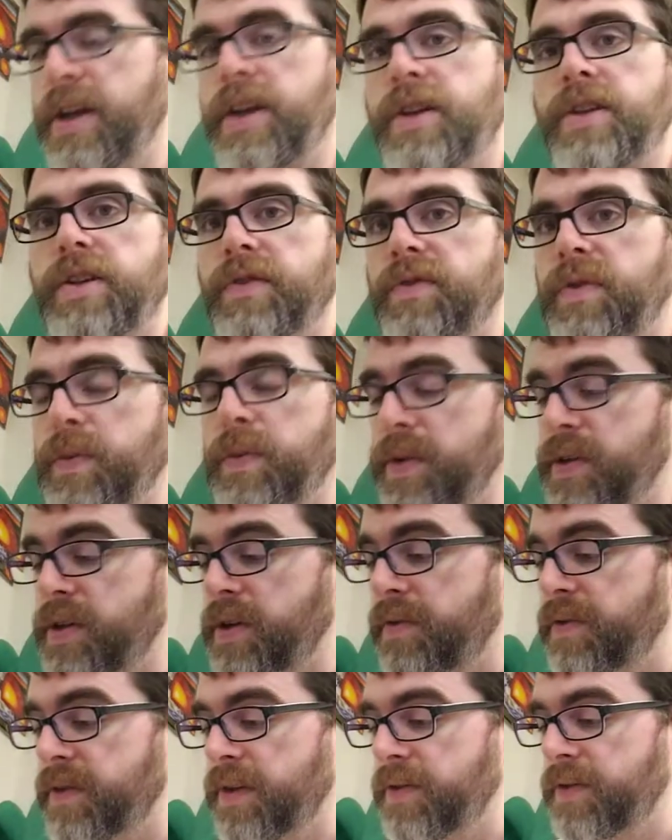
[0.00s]
So if we want to
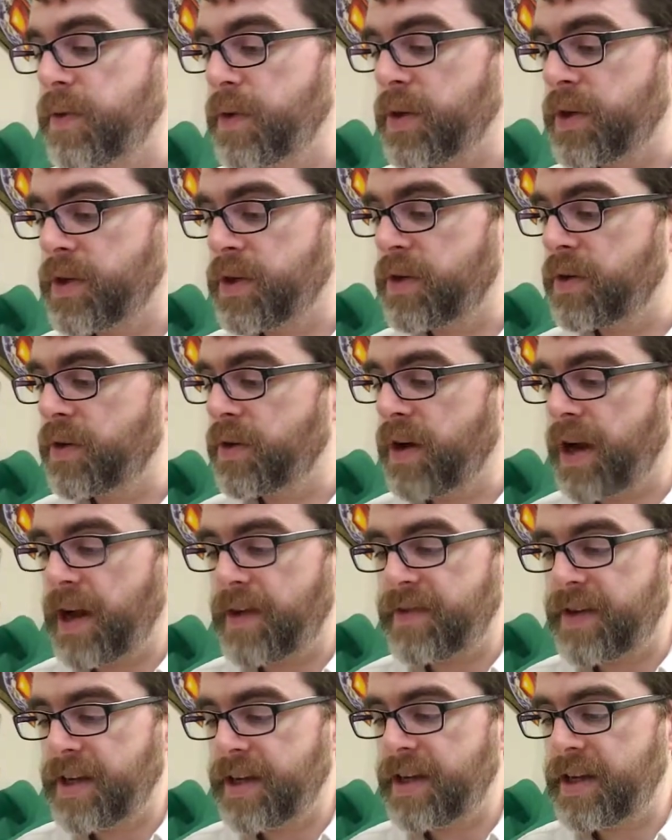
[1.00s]
solve for the force due to
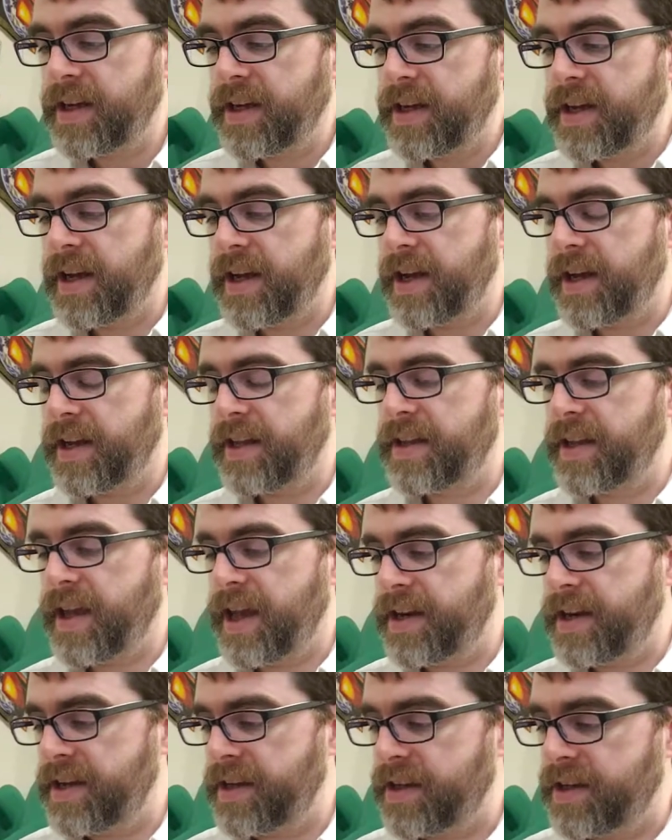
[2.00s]
gravity,
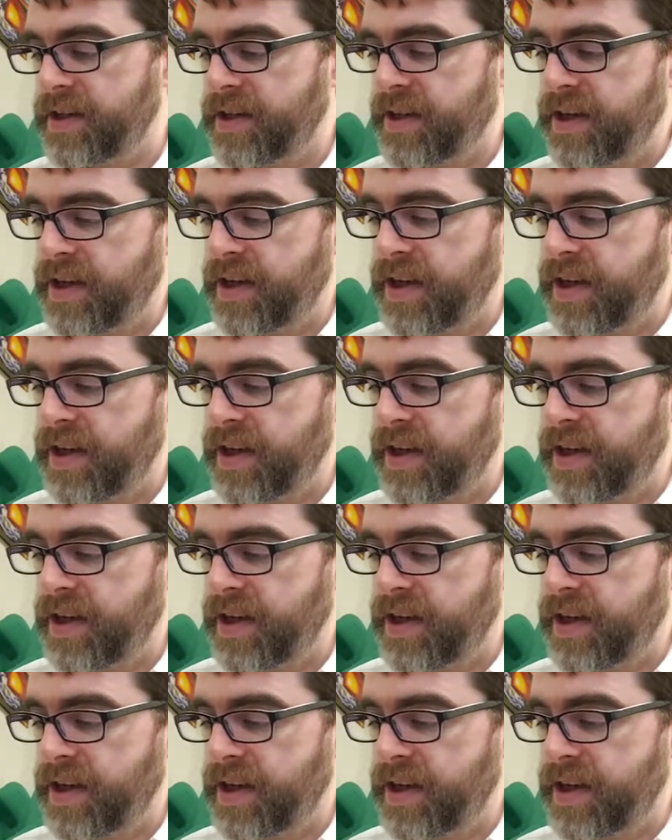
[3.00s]
that is